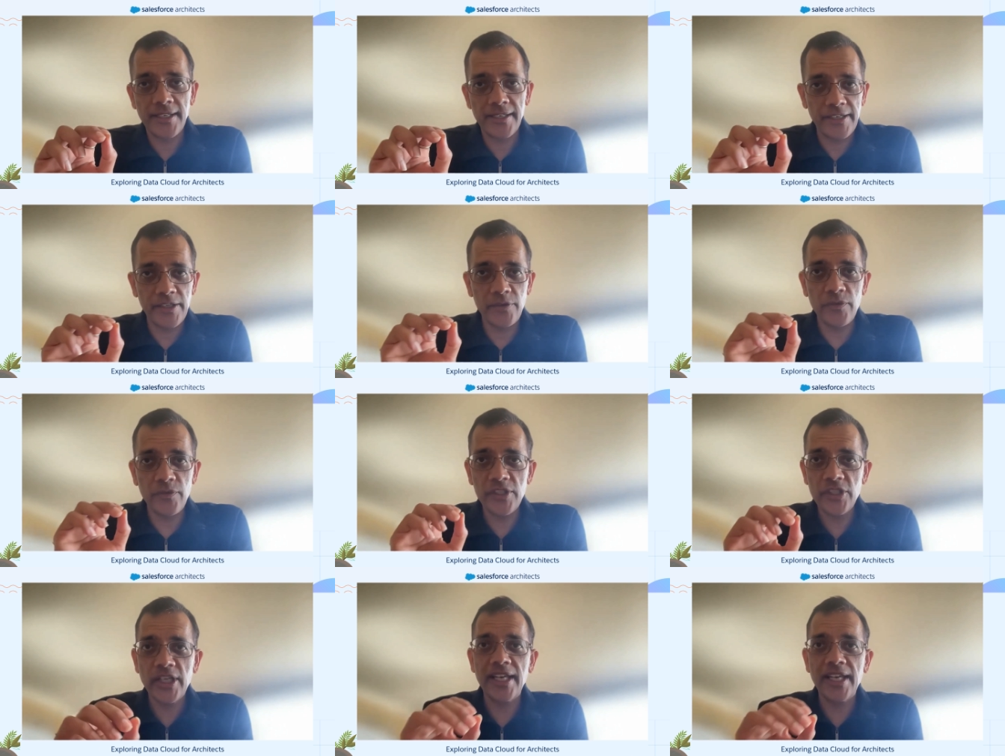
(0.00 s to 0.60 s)
In
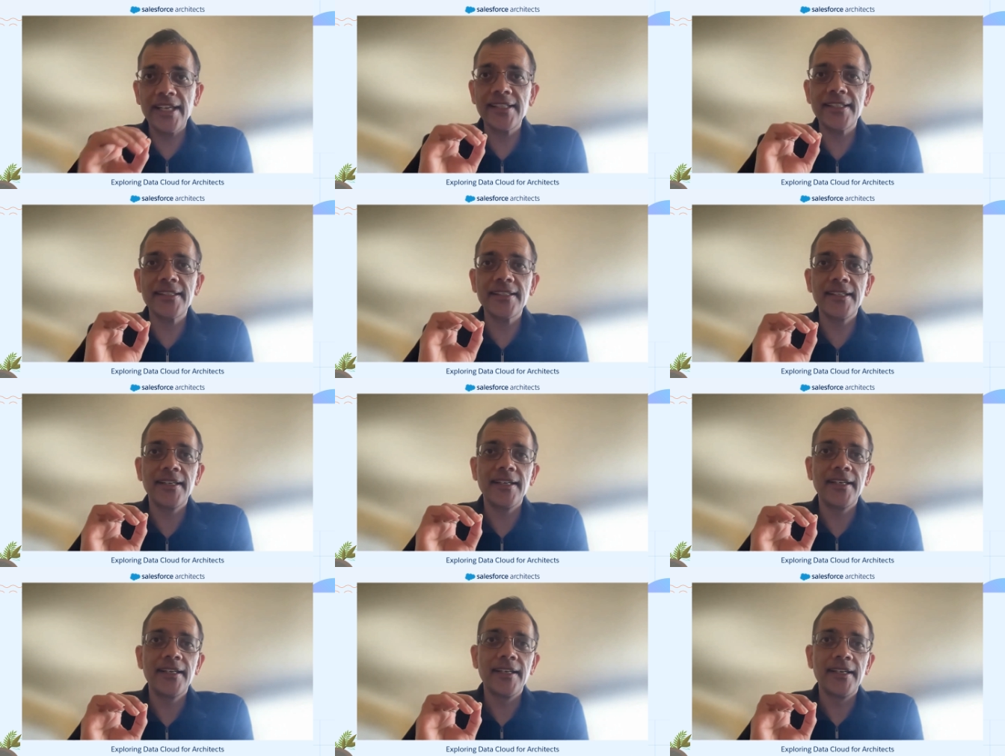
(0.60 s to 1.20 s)
which case,
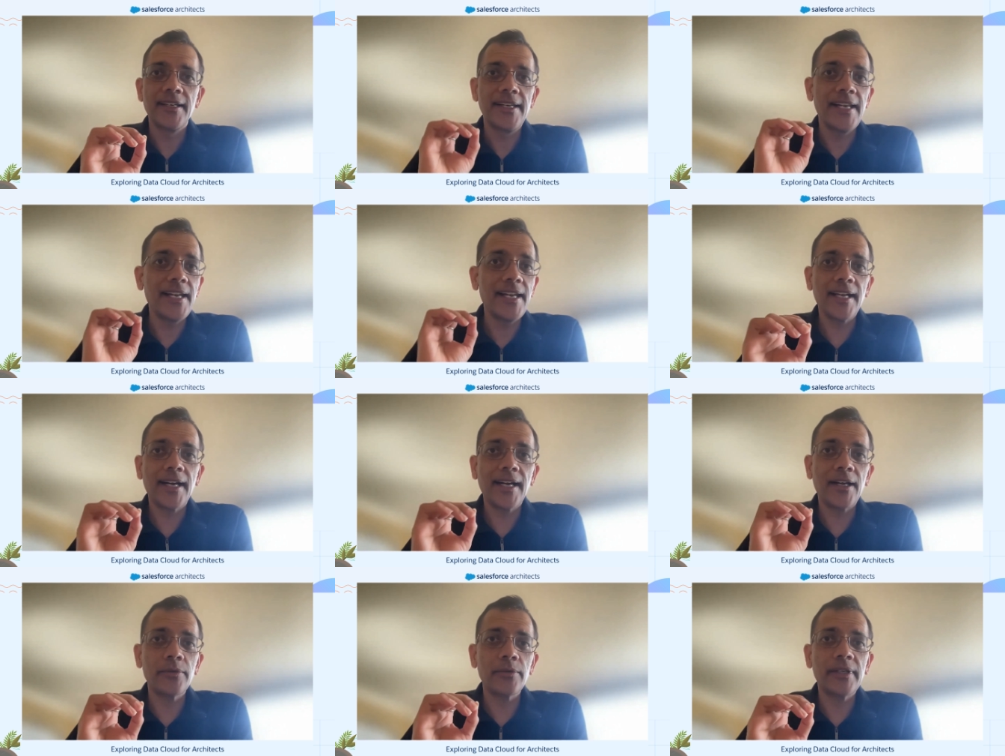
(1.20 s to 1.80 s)
Data
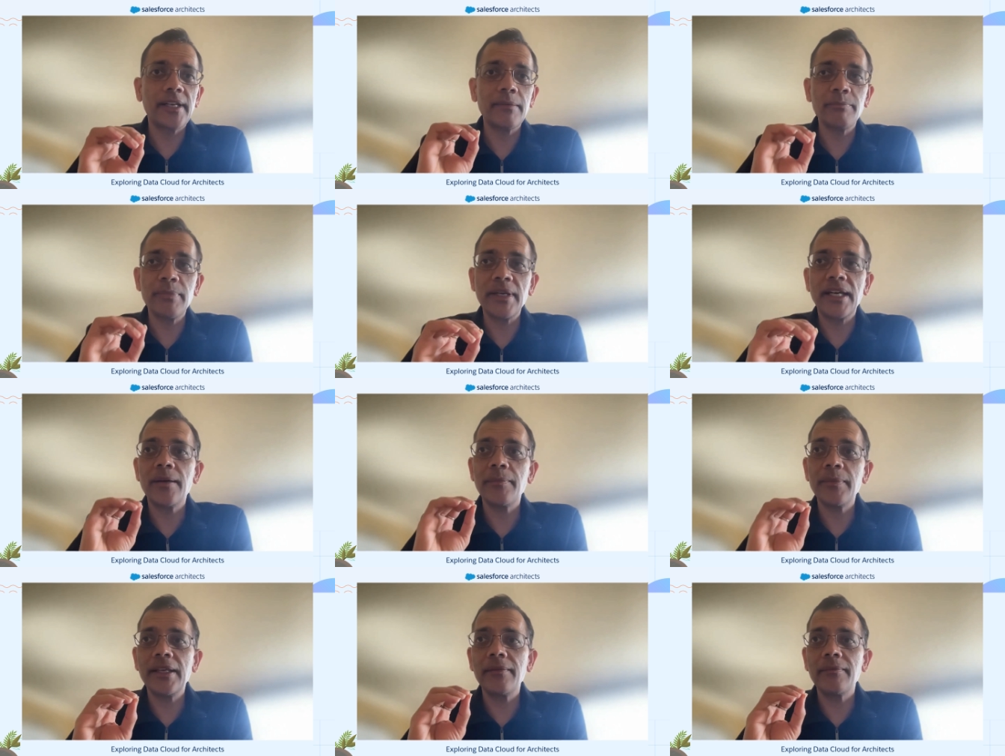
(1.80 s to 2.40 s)
Cloud can
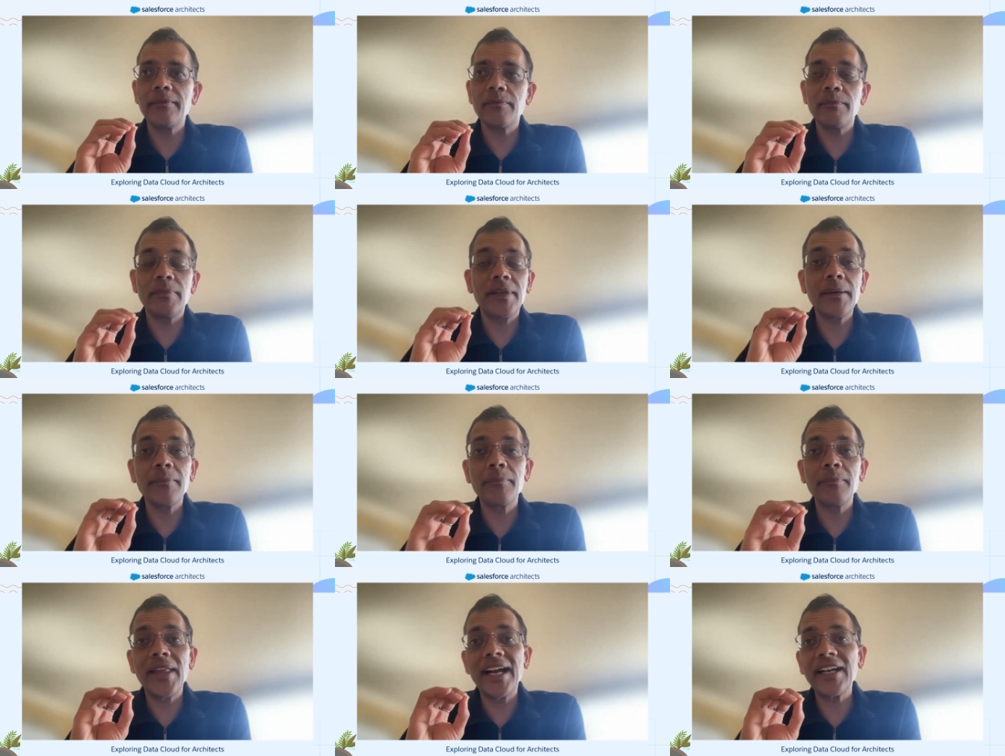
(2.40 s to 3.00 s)
becoming,
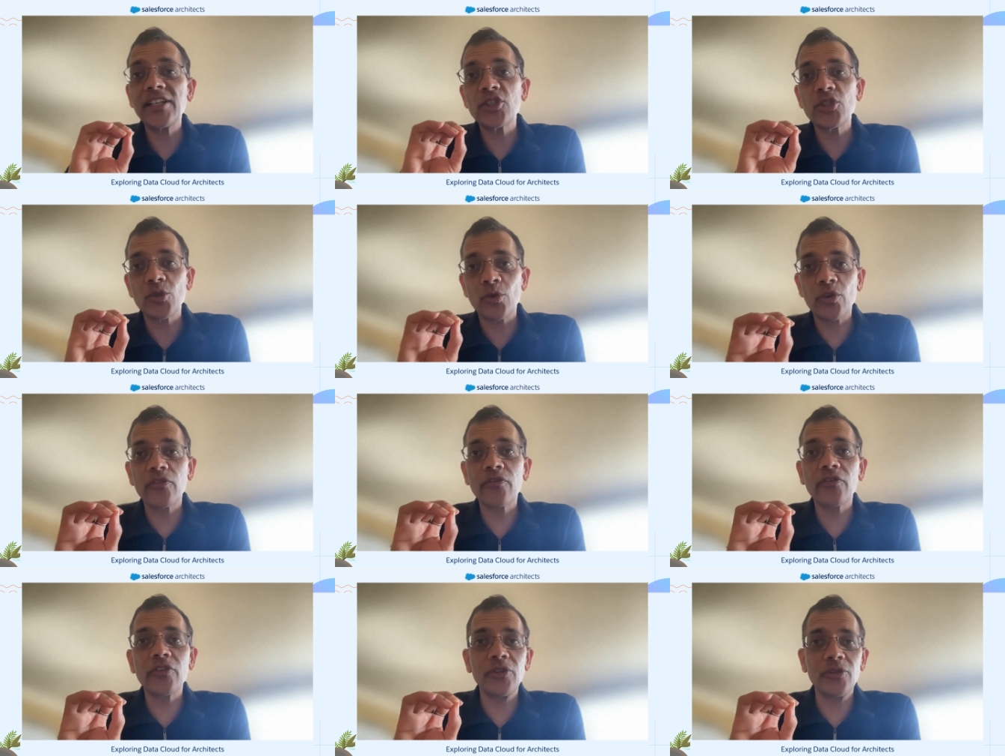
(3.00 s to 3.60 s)
become that
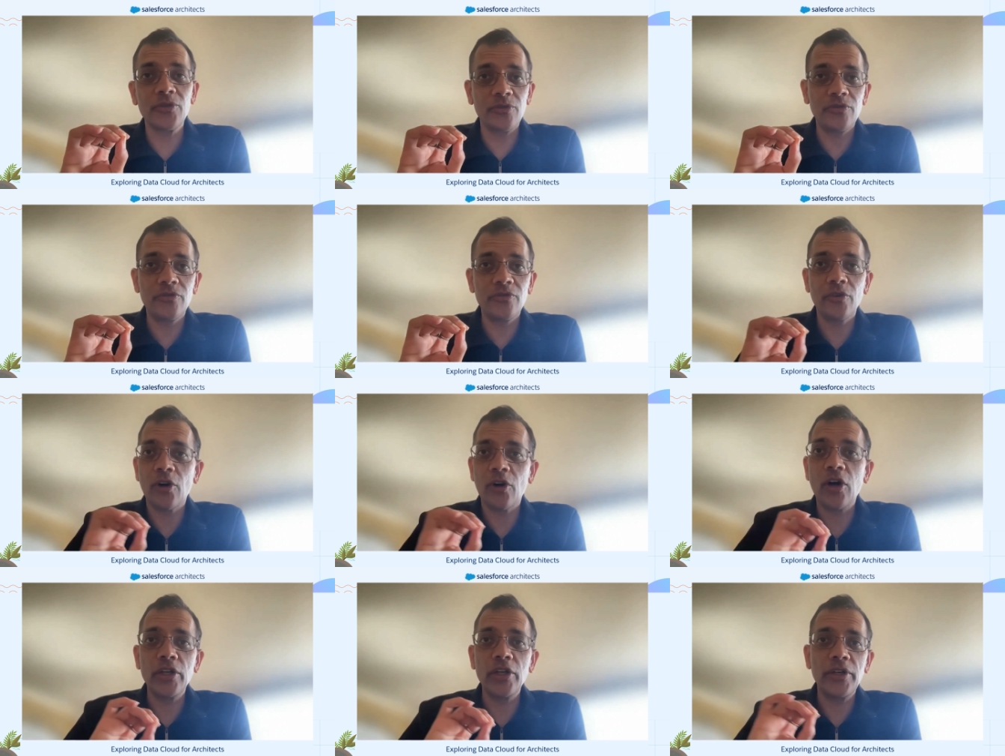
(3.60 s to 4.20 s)
store for you
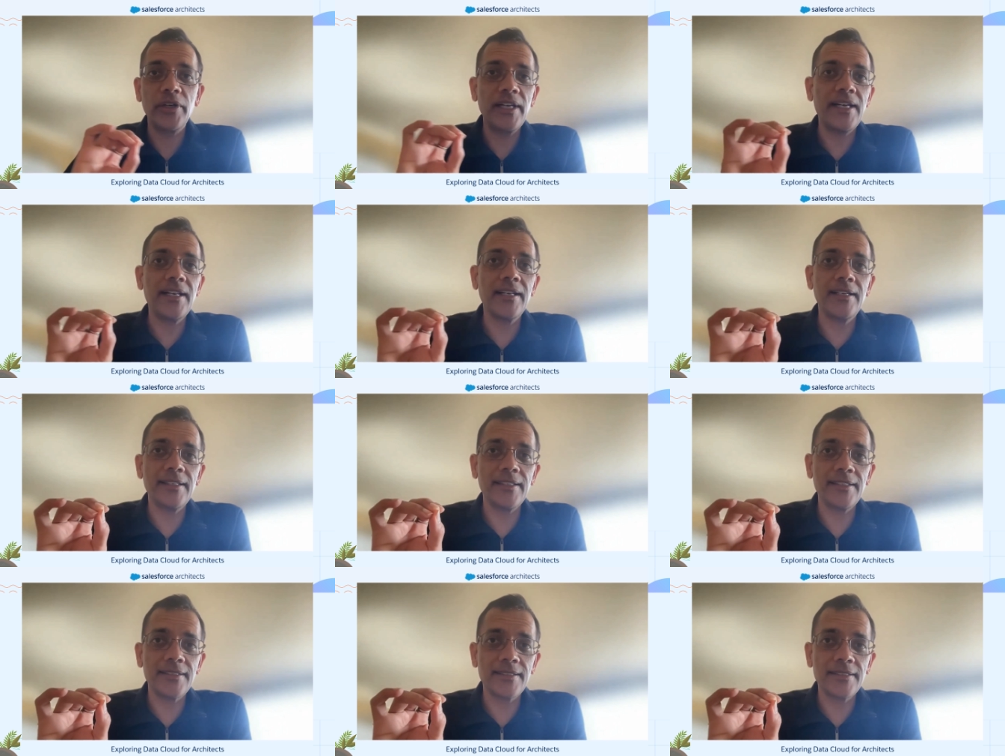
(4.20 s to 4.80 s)
for all your data
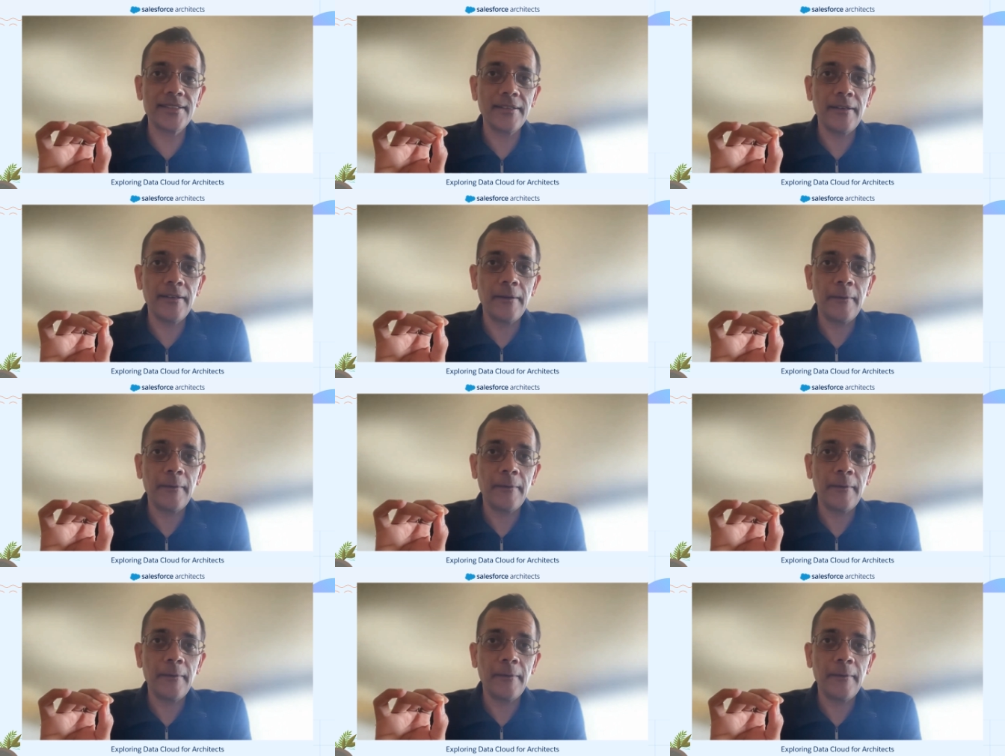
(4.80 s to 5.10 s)
needs.